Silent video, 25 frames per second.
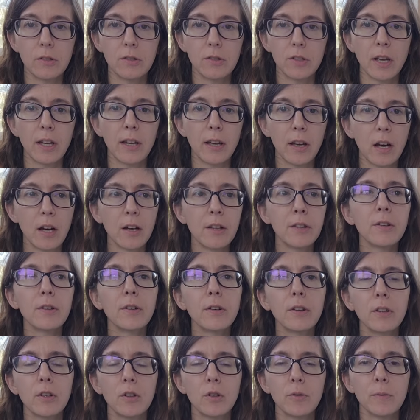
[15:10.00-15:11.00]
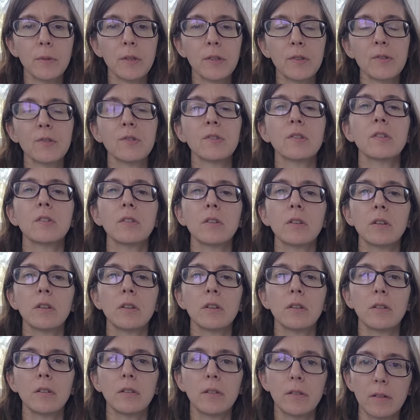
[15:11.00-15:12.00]
to other humans,
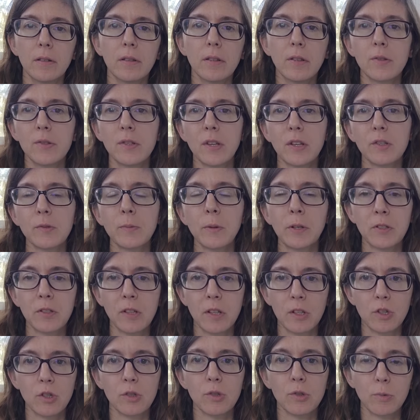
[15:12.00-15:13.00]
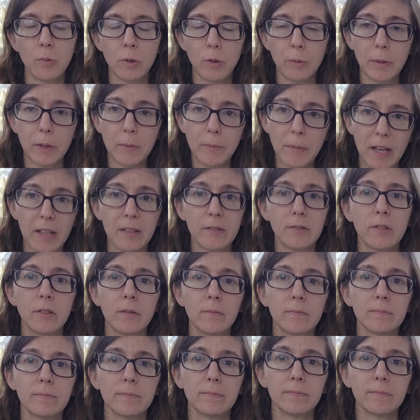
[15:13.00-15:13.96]
those expectations will be met.